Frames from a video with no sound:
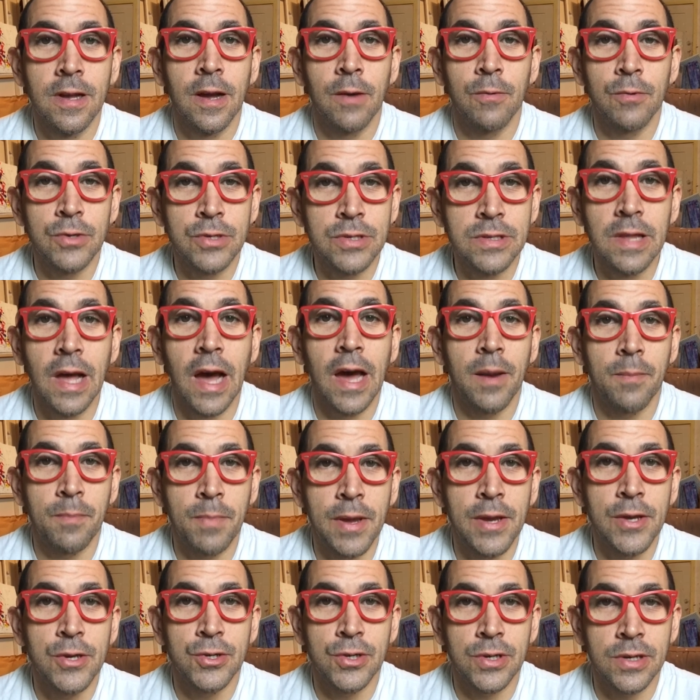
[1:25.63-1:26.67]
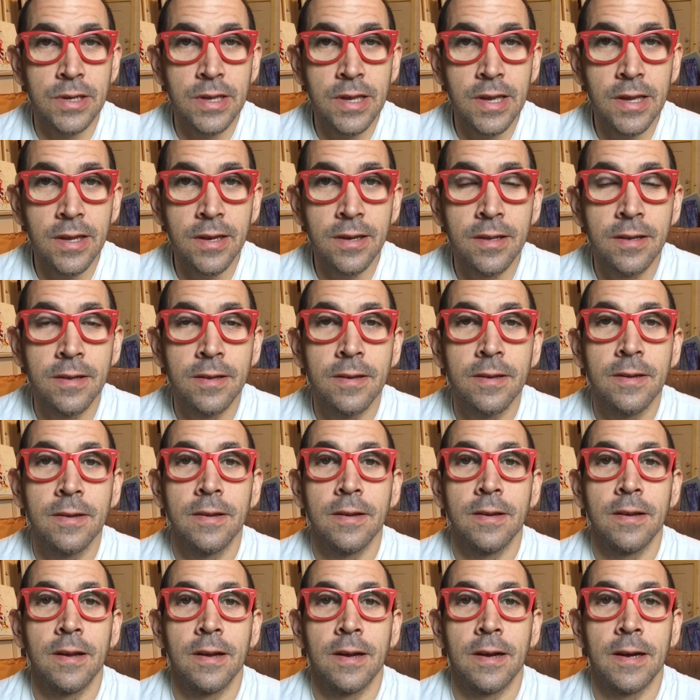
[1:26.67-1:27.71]
I was not a patient kid.
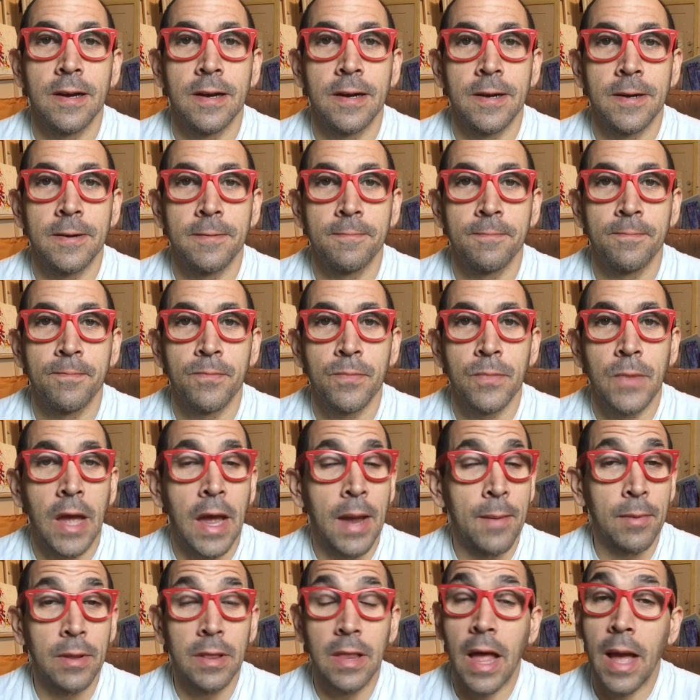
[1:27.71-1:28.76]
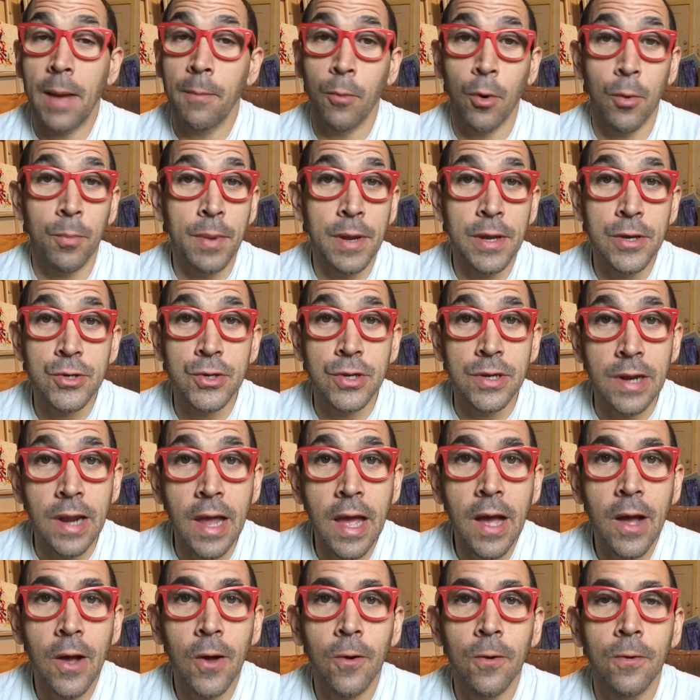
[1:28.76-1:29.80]
I'm a lot more patient
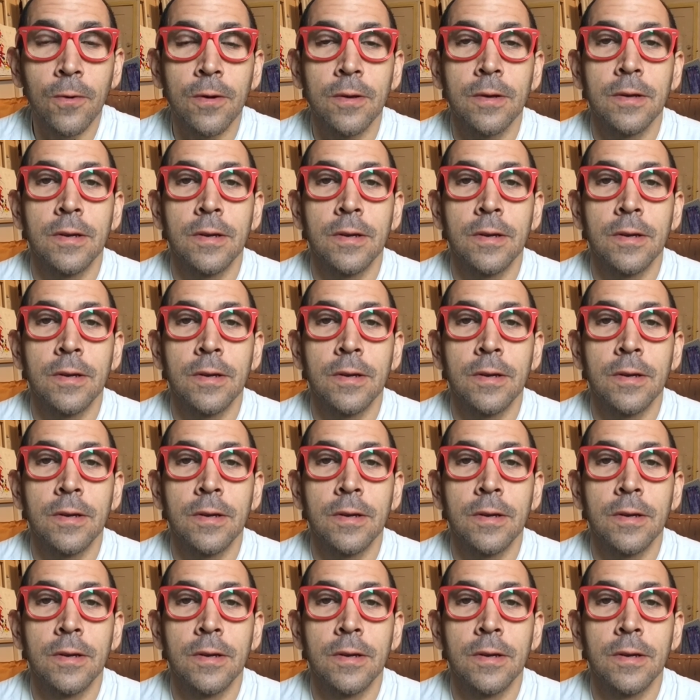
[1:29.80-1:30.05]
now.